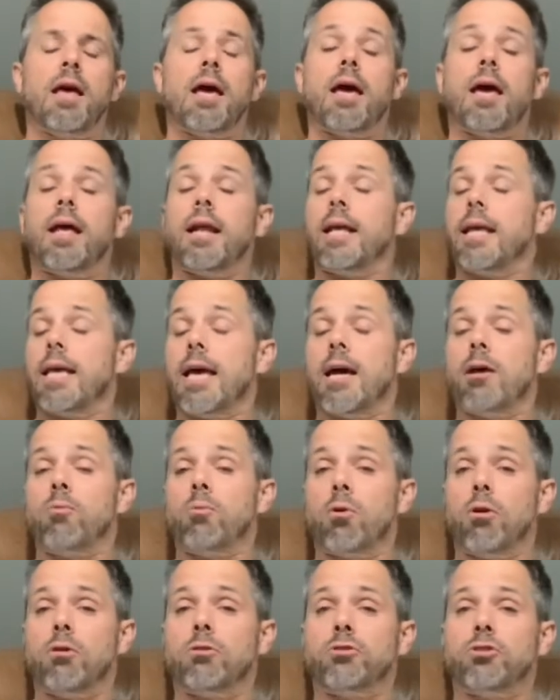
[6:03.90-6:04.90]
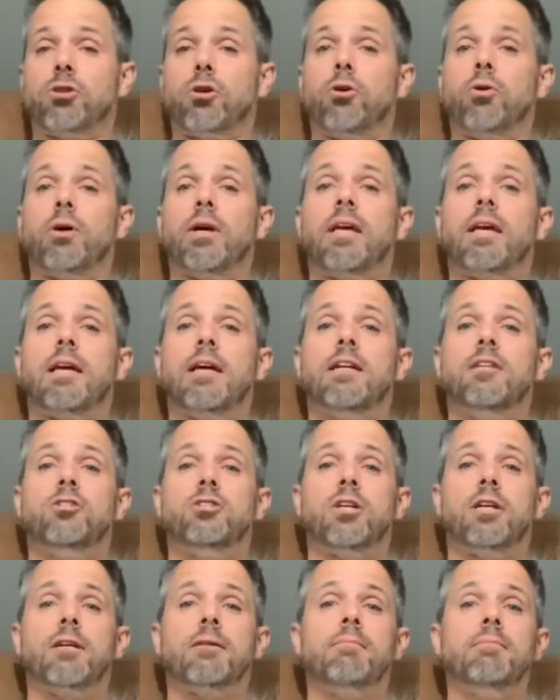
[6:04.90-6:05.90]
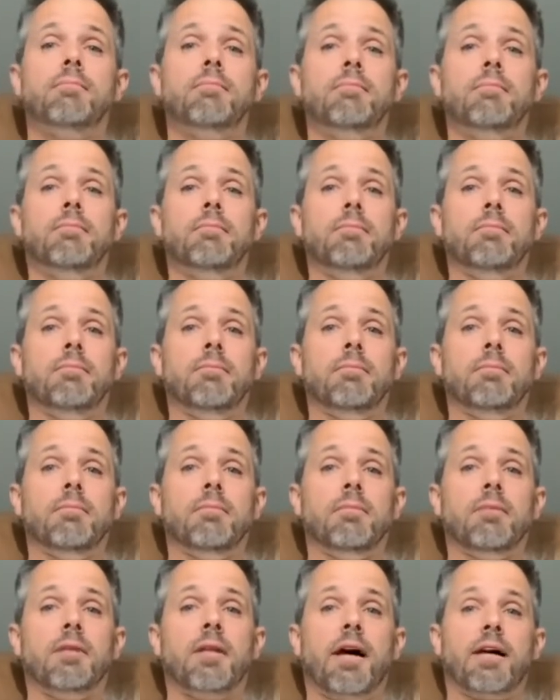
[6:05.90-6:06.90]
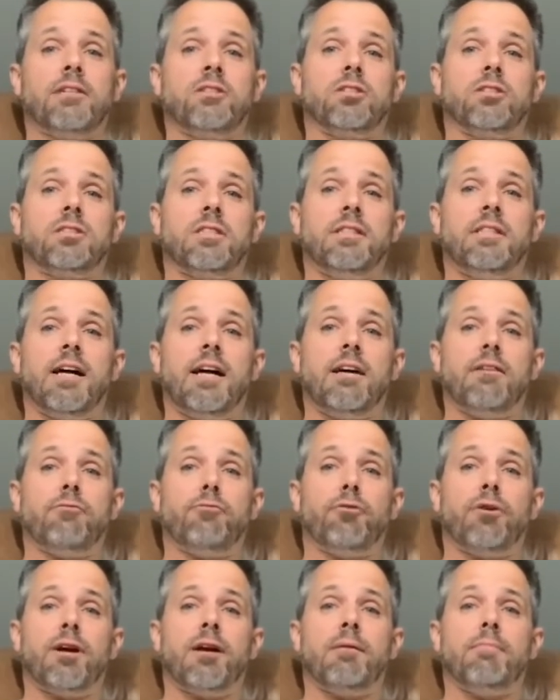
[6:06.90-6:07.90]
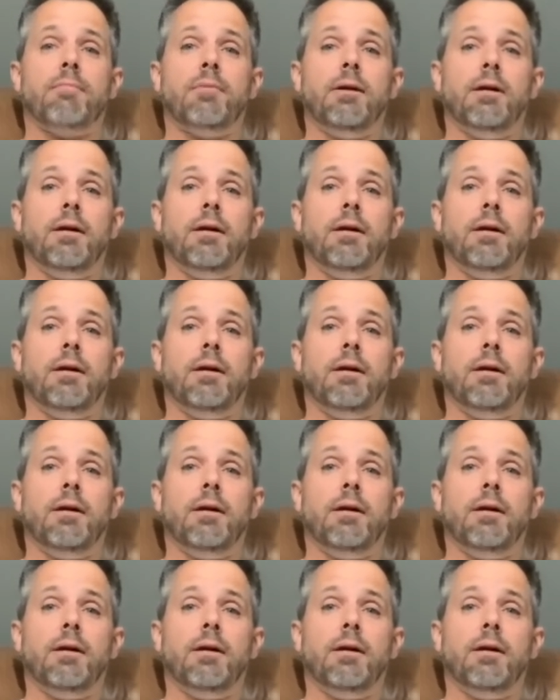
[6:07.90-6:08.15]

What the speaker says: And again, we're also engaging not just the diaphragm,